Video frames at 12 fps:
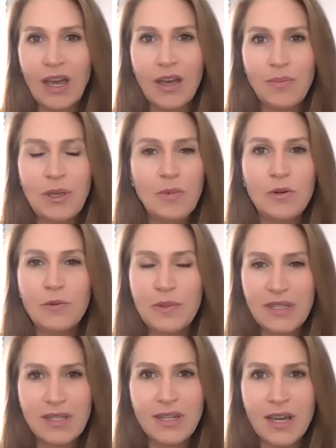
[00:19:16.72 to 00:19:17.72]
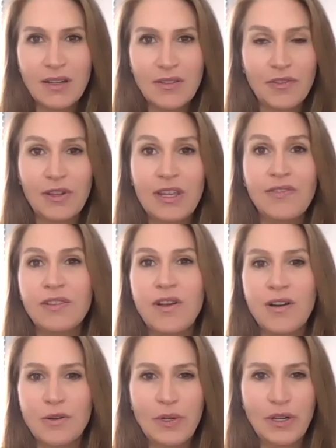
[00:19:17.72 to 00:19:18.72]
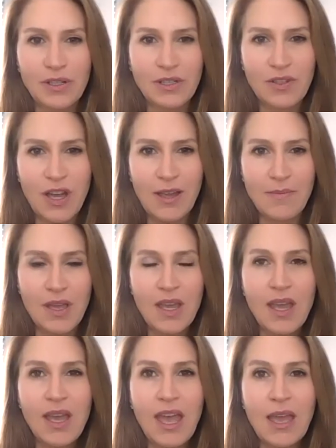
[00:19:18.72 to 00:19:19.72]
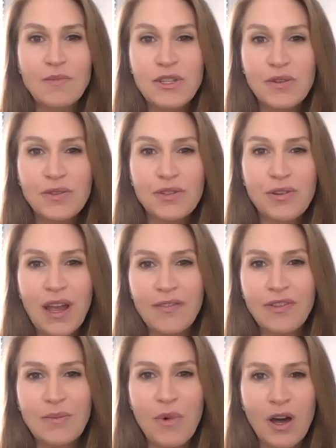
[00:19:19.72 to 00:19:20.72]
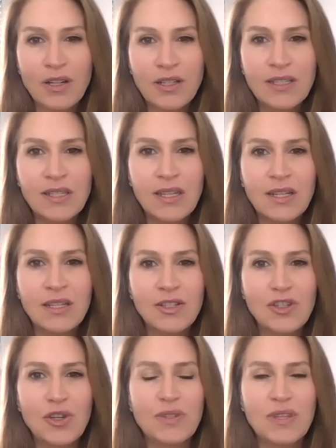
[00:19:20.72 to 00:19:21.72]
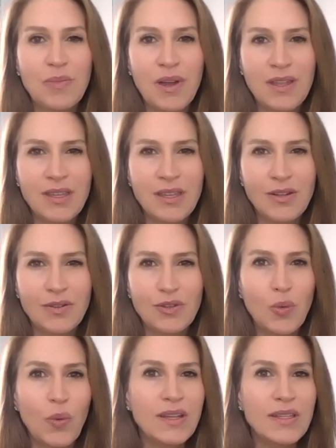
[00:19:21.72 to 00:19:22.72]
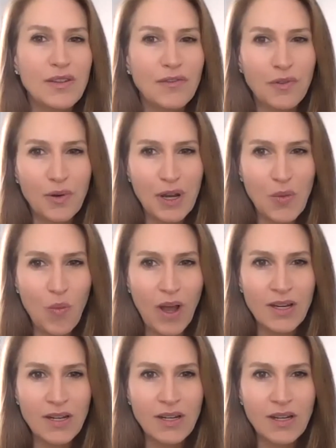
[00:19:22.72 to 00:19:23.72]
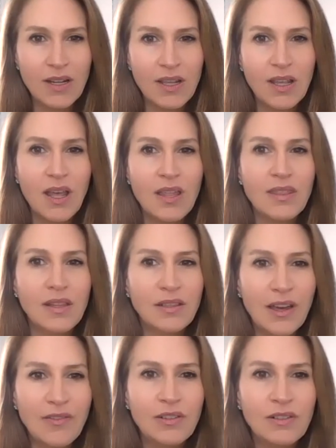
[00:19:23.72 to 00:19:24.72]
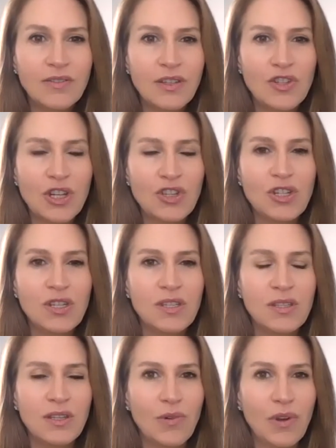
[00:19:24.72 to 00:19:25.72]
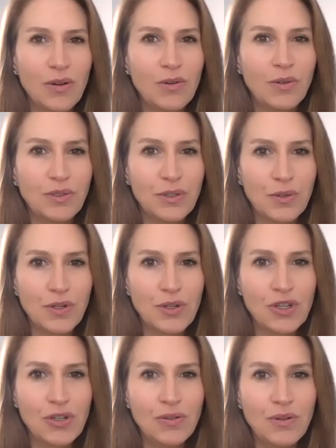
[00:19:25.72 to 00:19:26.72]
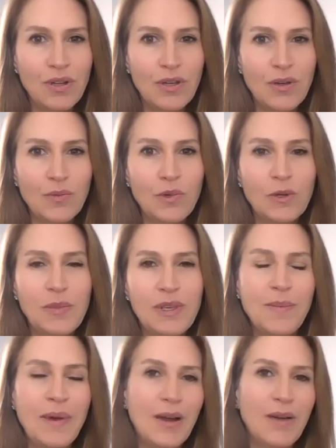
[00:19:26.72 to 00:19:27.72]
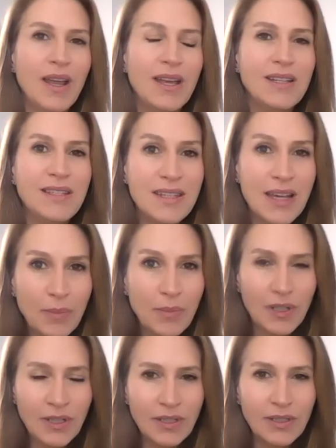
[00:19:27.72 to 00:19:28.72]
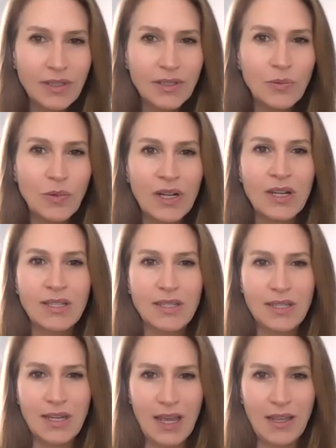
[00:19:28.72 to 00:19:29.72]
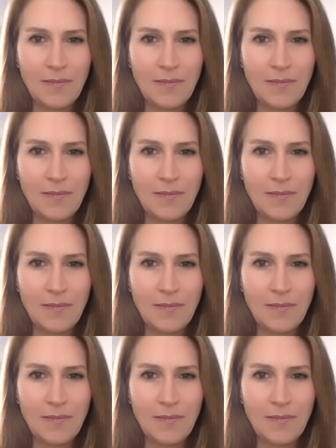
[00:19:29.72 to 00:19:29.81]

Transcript: people will be stuck for even longer periods of time. MTO's traffic modeling data shows that by the year 2041, the level of congestion in the Greater Golden Horseshoe would be about double what it is today.